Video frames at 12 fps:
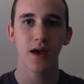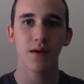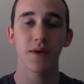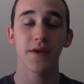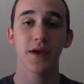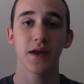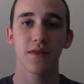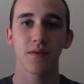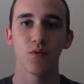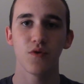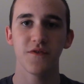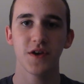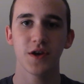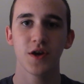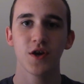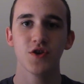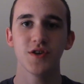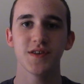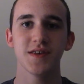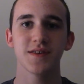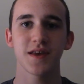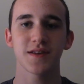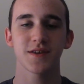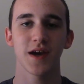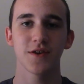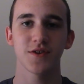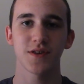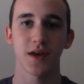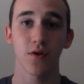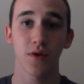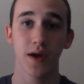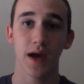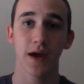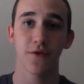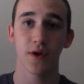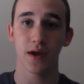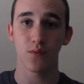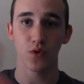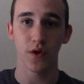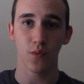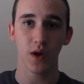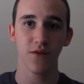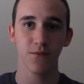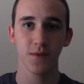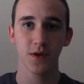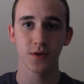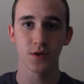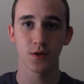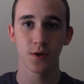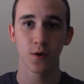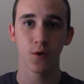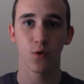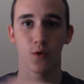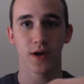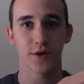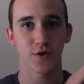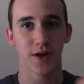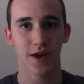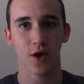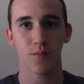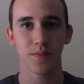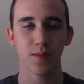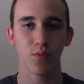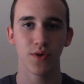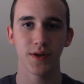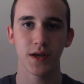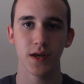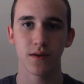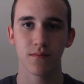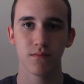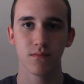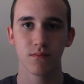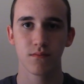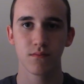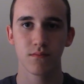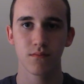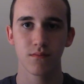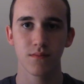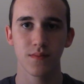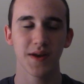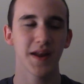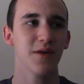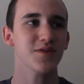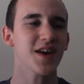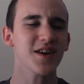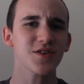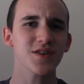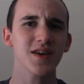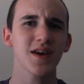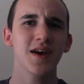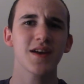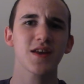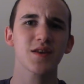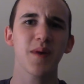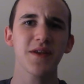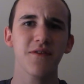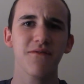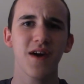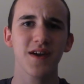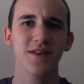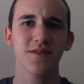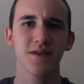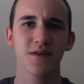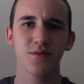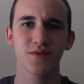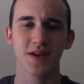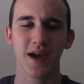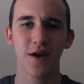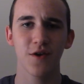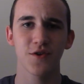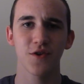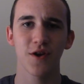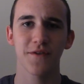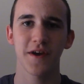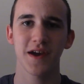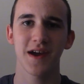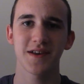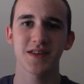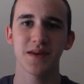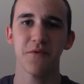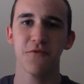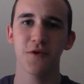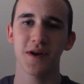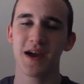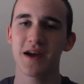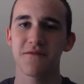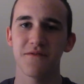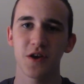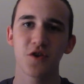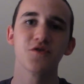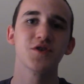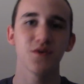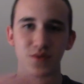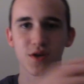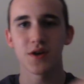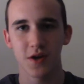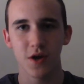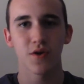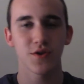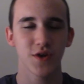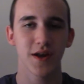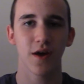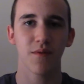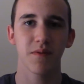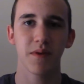And by the end of the movie, she sees that sign. She's like, okay, either I can run away from this, or I can try to help people in need. And I was actually, despite the fact that there was a character arc that I kind of seen before, and I kind of figured she was going to go and try to help the